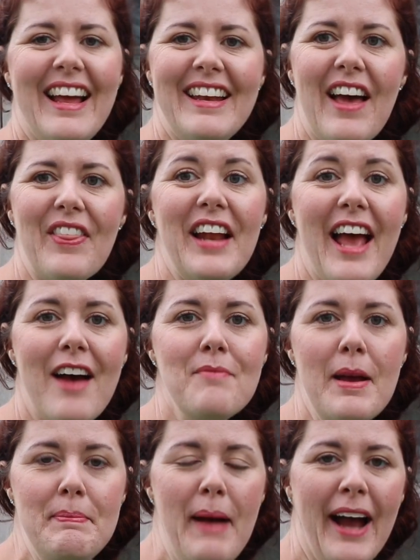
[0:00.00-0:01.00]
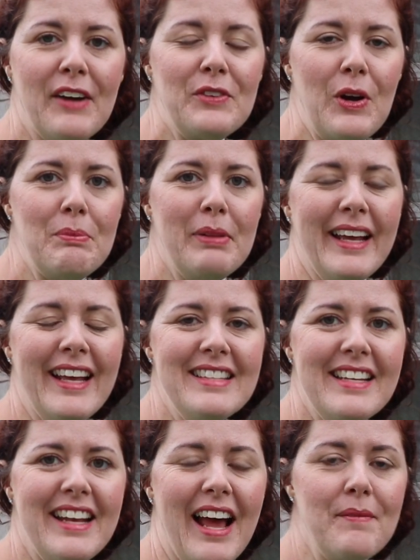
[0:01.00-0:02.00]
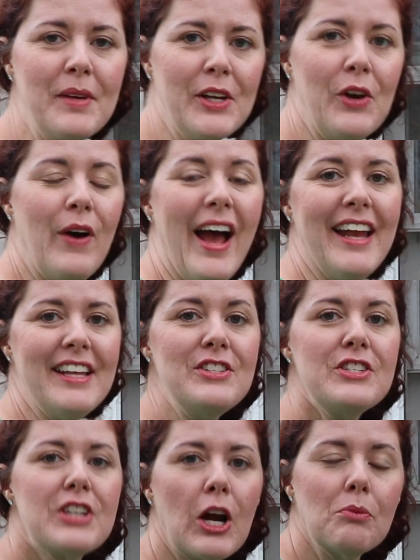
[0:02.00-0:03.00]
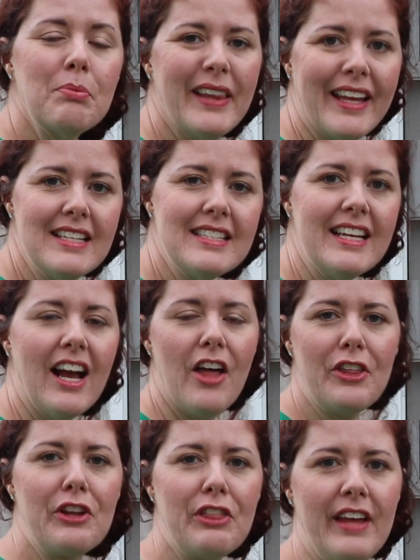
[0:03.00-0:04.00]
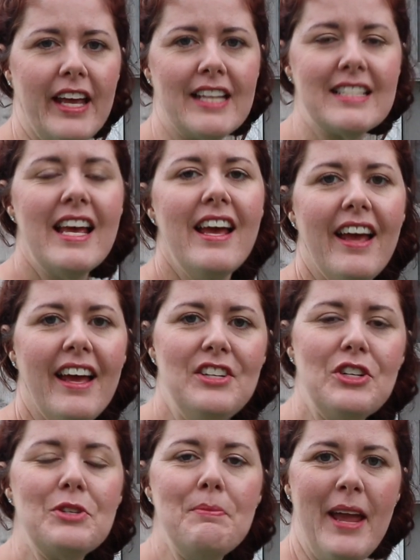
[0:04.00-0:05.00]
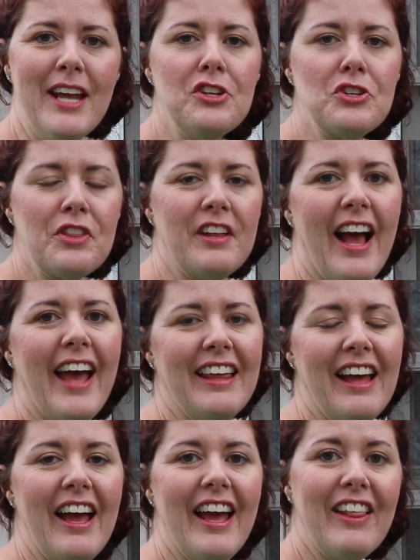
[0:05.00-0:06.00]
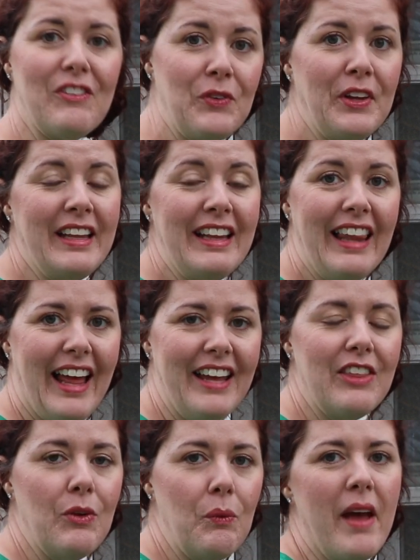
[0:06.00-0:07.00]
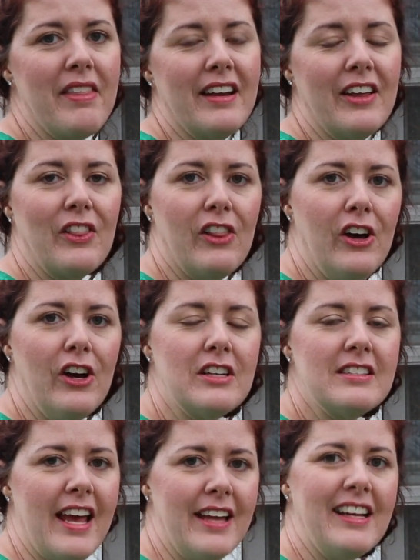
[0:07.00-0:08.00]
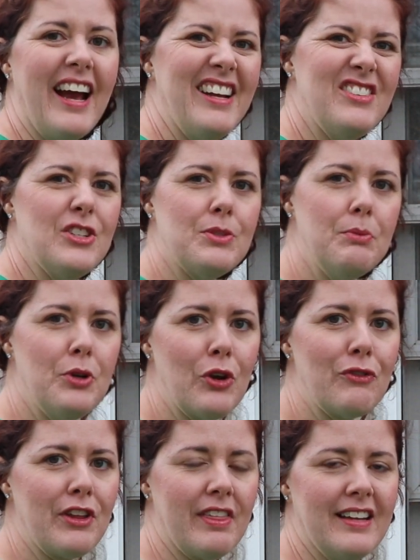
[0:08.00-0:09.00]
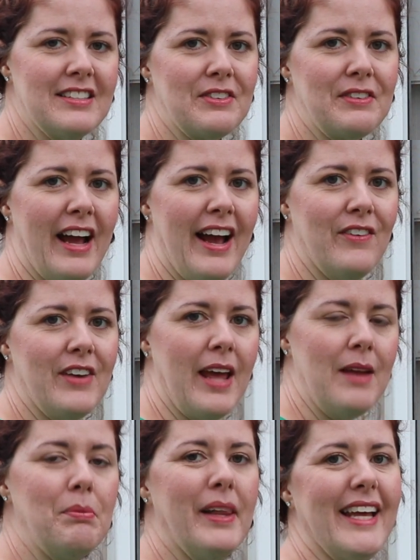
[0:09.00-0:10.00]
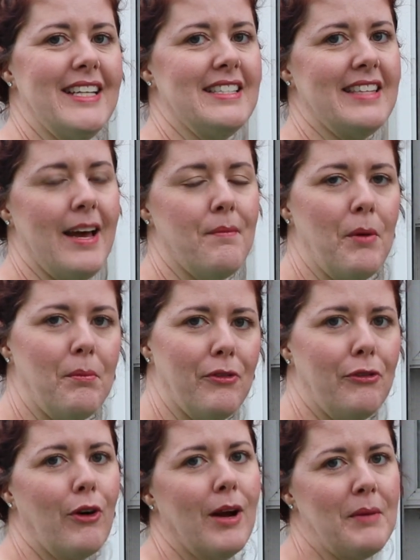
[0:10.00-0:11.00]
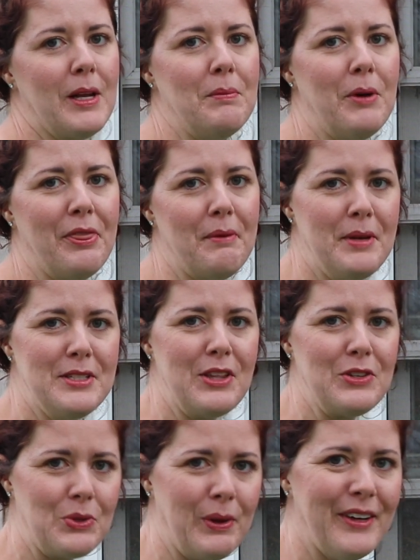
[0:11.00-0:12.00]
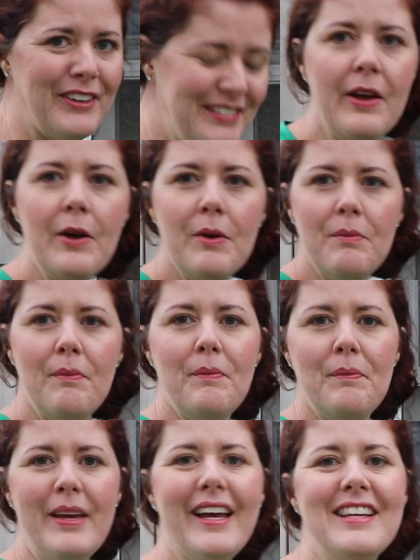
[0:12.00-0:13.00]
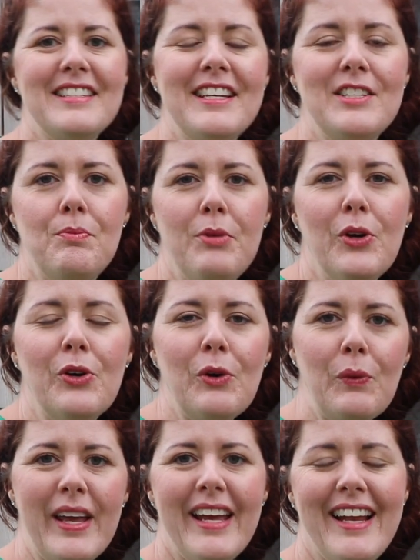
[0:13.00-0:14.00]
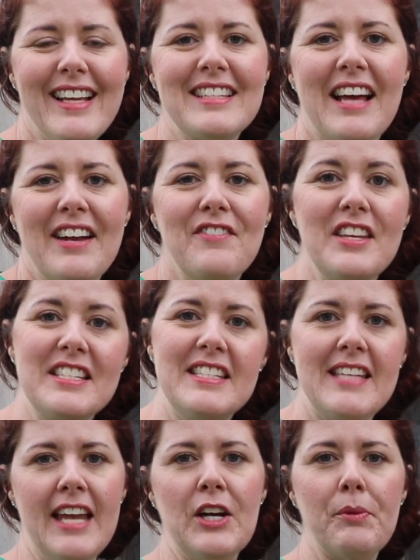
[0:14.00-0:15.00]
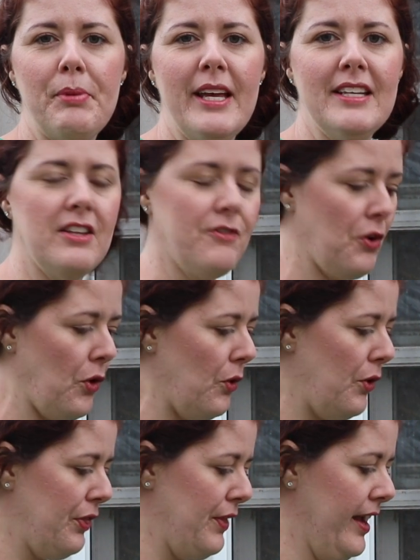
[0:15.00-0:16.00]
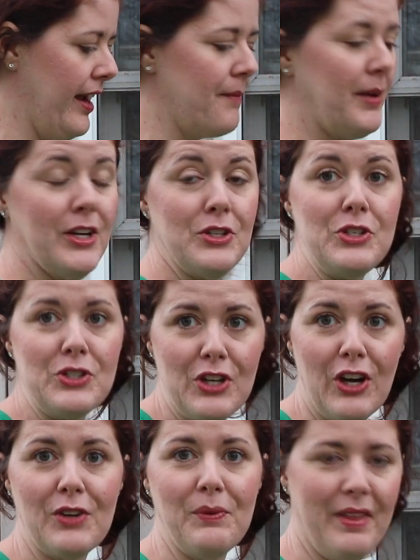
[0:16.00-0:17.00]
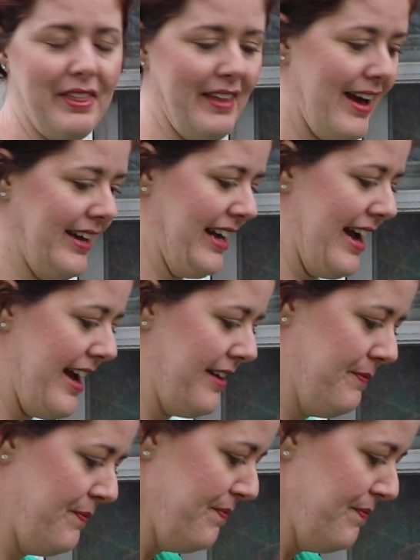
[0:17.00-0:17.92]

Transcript: Now that I have my back row planted, I'm gonna go ahead and start placing other things and just make sure that I really like the way that it looks and kind of just maneuver things around place them before I'm gonna put them into the soil. Because this bugleweed is kind of the centerpiece of the whole thing, I'm gonna start with that guy.